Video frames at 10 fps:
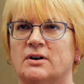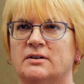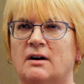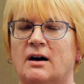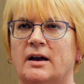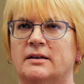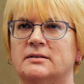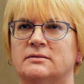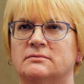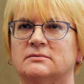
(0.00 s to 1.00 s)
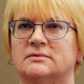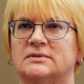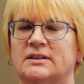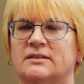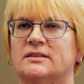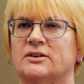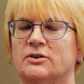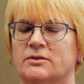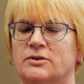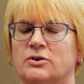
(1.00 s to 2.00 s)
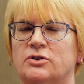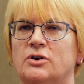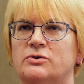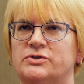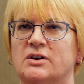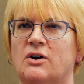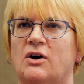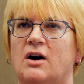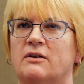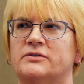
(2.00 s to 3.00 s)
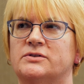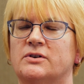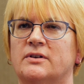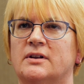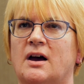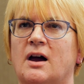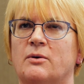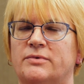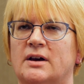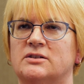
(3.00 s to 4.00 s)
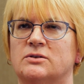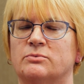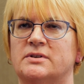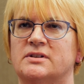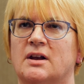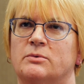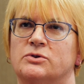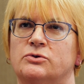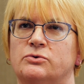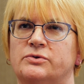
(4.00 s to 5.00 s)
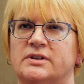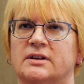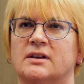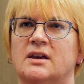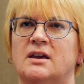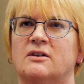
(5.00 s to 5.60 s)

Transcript: are not, they're closing off, so that's the reason I was losing